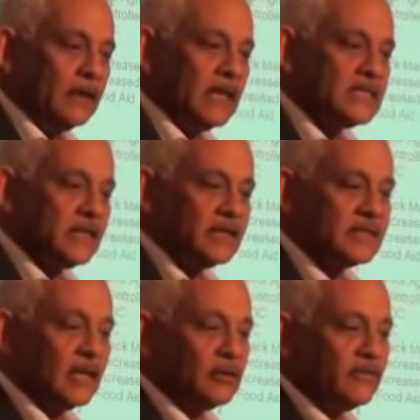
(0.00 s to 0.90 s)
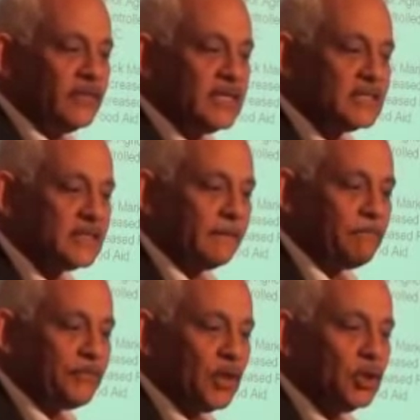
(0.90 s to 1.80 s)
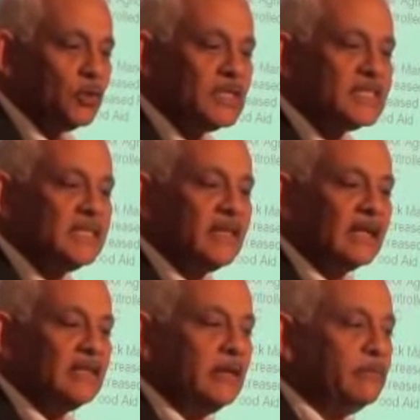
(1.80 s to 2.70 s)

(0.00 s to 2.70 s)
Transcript: and as a result of this, you will see that